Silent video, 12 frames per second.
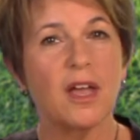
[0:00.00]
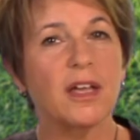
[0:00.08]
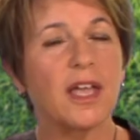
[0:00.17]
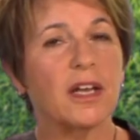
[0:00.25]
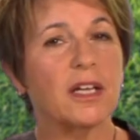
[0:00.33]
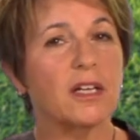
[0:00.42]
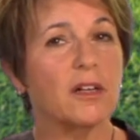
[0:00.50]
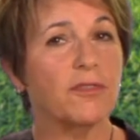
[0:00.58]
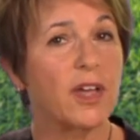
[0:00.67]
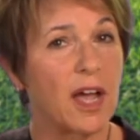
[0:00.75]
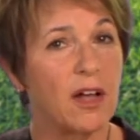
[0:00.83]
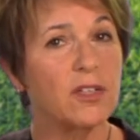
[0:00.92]
Getting
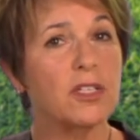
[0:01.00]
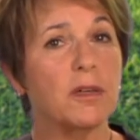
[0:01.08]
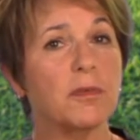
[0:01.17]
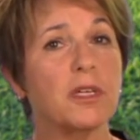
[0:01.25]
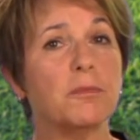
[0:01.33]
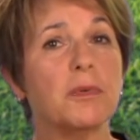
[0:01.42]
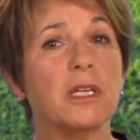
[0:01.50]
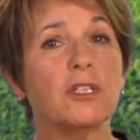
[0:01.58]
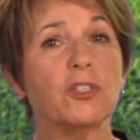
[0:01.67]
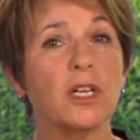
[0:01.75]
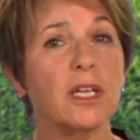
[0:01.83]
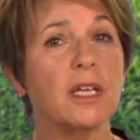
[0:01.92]
enough calcium can be
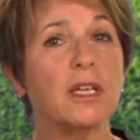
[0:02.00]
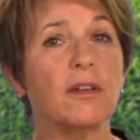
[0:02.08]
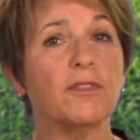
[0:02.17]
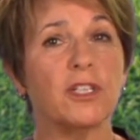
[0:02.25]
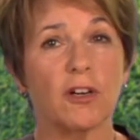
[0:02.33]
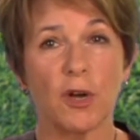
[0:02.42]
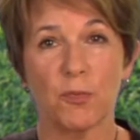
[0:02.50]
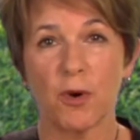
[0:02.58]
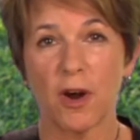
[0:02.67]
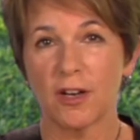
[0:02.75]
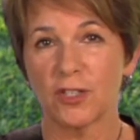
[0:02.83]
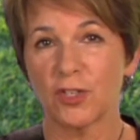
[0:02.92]
tricky if dairy
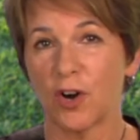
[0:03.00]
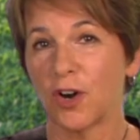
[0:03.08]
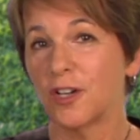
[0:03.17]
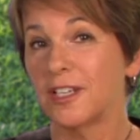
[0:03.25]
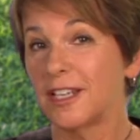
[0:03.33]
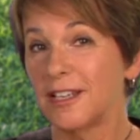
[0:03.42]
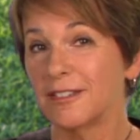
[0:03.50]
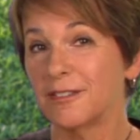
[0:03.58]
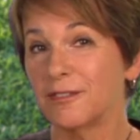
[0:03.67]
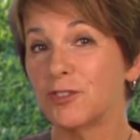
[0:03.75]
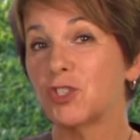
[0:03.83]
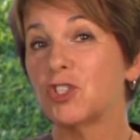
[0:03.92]
products aren't
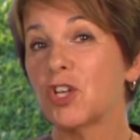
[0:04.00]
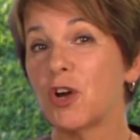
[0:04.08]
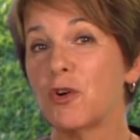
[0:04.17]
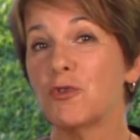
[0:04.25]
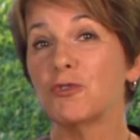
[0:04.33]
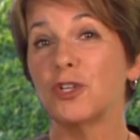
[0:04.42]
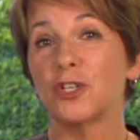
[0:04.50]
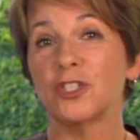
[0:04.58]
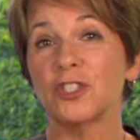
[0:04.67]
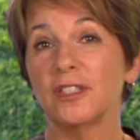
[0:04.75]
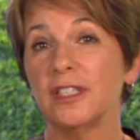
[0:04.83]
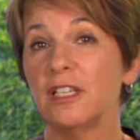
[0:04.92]
eaten, so look
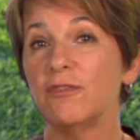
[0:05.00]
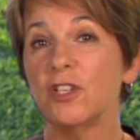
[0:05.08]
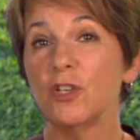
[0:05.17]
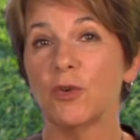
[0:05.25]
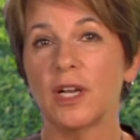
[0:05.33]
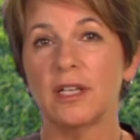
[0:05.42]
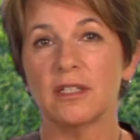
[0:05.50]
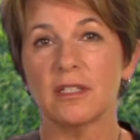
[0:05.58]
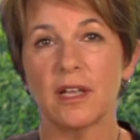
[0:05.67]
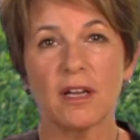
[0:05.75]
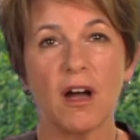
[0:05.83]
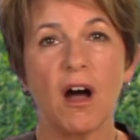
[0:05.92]
to leafy greens
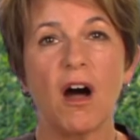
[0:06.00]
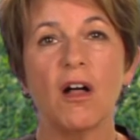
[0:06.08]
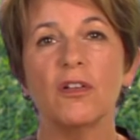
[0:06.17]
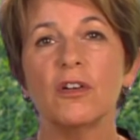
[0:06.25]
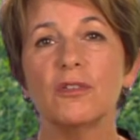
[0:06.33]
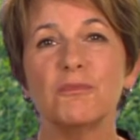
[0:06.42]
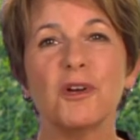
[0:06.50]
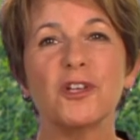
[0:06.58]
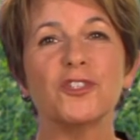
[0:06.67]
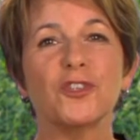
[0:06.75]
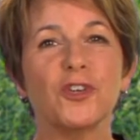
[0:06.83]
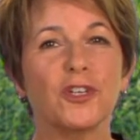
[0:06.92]
like collard,
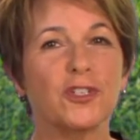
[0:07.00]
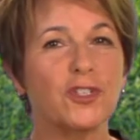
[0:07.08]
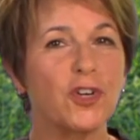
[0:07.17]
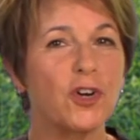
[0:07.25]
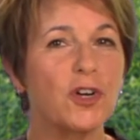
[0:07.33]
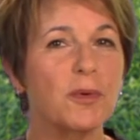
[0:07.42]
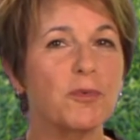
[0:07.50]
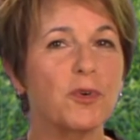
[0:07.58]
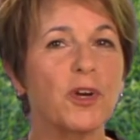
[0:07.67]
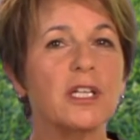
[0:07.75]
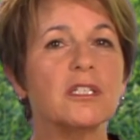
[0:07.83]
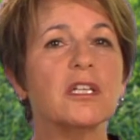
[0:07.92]
mustard, and turnip
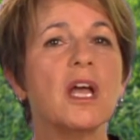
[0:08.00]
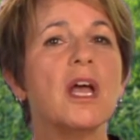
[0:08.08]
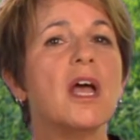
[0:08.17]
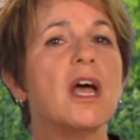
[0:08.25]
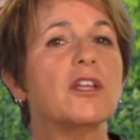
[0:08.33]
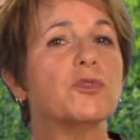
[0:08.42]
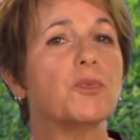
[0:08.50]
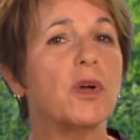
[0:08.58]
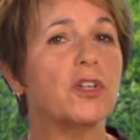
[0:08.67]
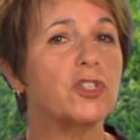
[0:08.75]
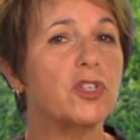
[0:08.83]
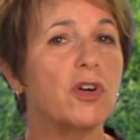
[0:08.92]
grains, as
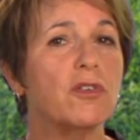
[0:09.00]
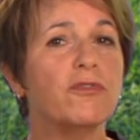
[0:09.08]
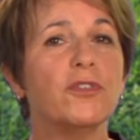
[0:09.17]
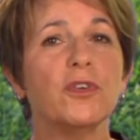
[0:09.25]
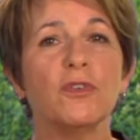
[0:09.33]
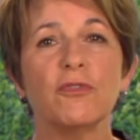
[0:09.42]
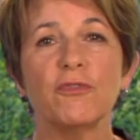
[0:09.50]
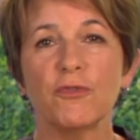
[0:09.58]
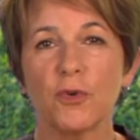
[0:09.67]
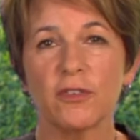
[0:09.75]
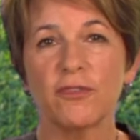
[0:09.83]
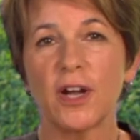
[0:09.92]
well as tofu,
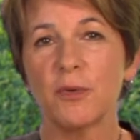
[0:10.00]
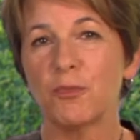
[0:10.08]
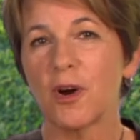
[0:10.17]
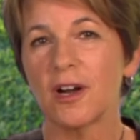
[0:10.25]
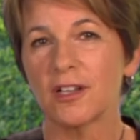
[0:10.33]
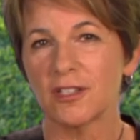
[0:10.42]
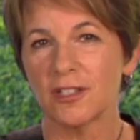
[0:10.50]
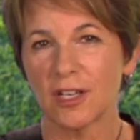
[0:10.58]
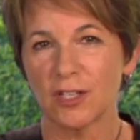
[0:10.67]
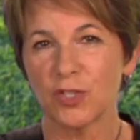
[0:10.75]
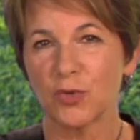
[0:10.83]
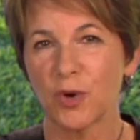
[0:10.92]
fortified products
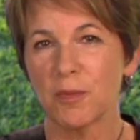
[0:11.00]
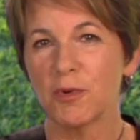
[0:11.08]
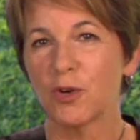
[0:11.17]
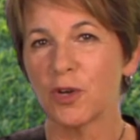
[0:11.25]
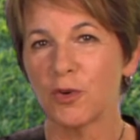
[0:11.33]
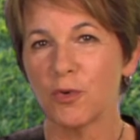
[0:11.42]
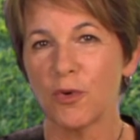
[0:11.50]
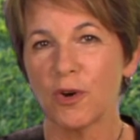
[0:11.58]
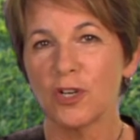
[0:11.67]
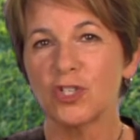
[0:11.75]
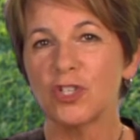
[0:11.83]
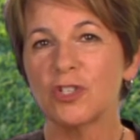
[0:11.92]
like soy milk and
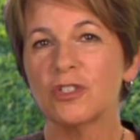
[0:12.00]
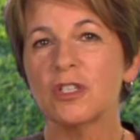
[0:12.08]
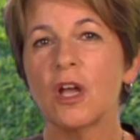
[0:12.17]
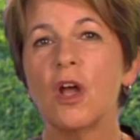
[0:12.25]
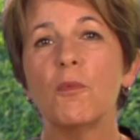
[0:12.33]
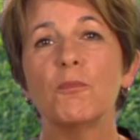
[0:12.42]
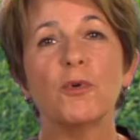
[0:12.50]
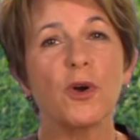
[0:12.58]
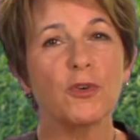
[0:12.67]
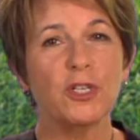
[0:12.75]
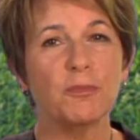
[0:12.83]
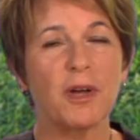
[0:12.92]
orange juice,
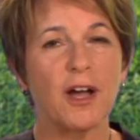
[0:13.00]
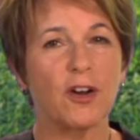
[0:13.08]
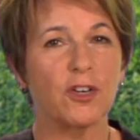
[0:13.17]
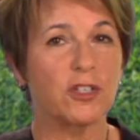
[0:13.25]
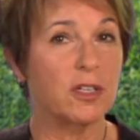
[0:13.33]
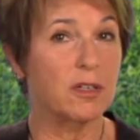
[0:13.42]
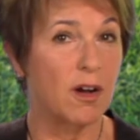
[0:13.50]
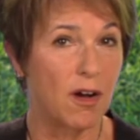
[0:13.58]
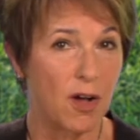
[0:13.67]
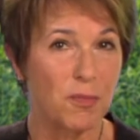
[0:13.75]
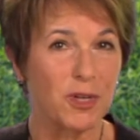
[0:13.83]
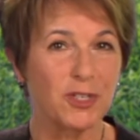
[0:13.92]
protein powders, and
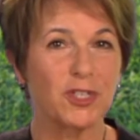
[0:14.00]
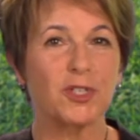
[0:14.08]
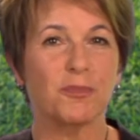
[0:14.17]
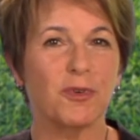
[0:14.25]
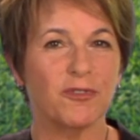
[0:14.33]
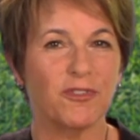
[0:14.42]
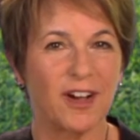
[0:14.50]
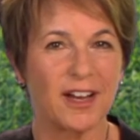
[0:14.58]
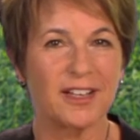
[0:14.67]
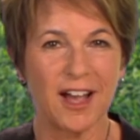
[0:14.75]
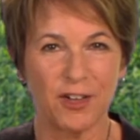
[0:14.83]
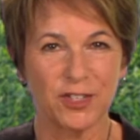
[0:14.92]
almonds to
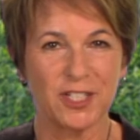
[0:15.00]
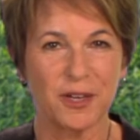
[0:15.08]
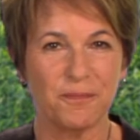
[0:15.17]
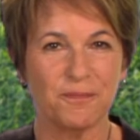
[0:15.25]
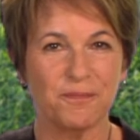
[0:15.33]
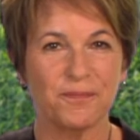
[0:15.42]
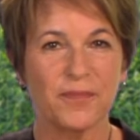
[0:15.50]
provide calcium.